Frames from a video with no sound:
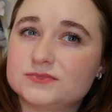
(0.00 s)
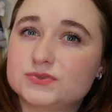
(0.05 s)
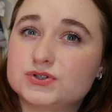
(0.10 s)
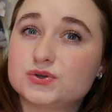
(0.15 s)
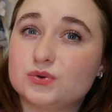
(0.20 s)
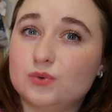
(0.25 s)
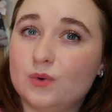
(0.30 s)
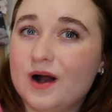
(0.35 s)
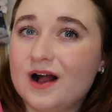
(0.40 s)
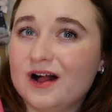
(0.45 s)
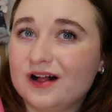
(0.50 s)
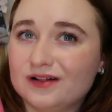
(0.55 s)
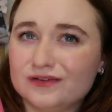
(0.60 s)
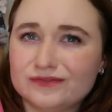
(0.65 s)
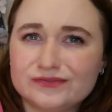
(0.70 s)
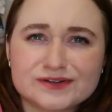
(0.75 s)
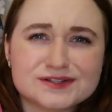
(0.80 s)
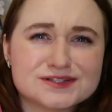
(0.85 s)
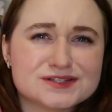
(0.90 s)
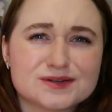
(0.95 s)

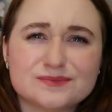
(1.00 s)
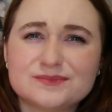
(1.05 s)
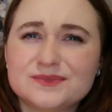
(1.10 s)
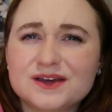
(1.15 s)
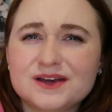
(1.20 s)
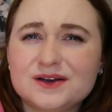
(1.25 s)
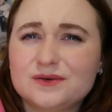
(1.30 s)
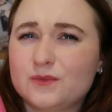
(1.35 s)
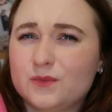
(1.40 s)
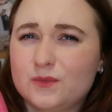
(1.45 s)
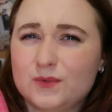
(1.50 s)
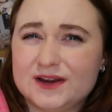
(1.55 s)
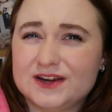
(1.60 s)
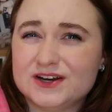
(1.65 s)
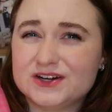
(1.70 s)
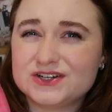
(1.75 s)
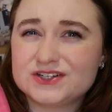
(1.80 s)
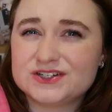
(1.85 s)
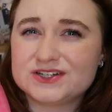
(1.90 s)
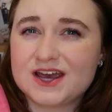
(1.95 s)
12. It's something
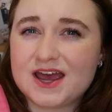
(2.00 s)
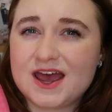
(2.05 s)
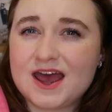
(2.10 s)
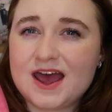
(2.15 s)
weird.